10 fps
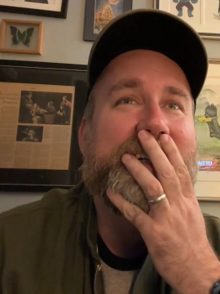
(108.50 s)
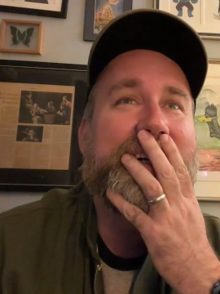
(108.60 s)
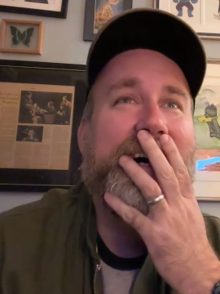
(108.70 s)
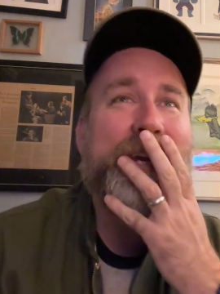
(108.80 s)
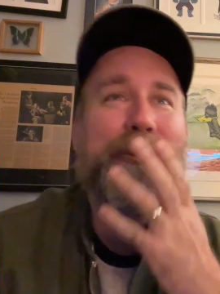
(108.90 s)

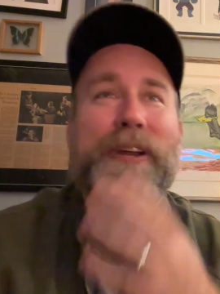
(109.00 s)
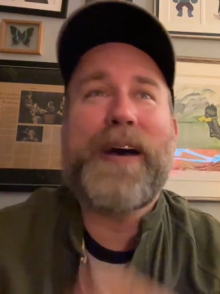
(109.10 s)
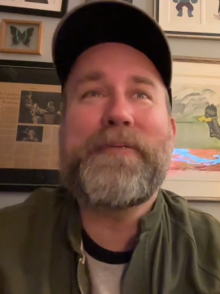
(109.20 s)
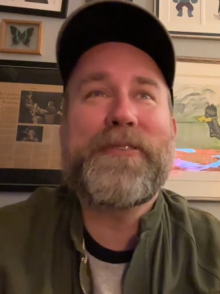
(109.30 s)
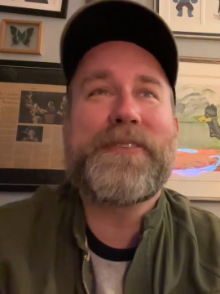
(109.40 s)
I know what
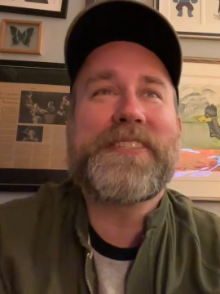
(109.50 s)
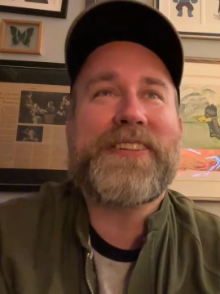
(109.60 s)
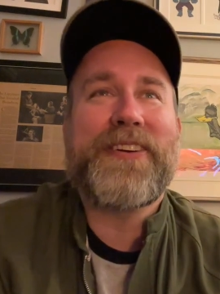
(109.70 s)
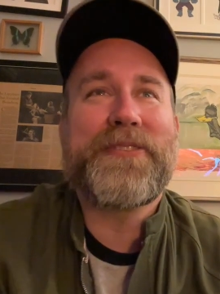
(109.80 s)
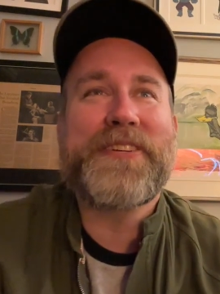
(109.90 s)
I'm doing
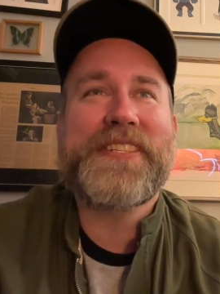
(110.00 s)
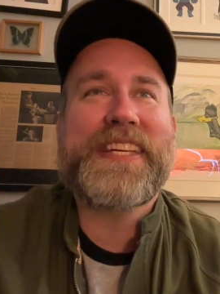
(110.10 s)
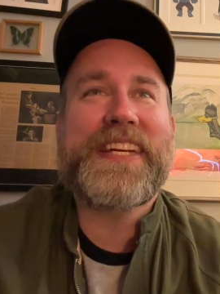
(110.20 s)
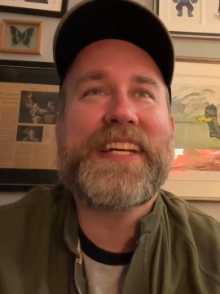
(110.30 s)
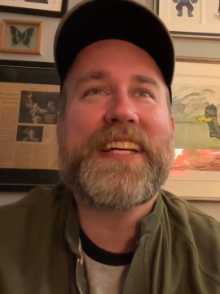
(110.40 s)
Star Wars
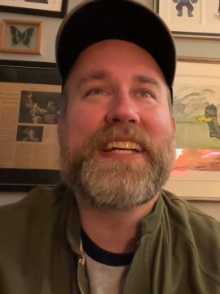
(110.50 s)
Day.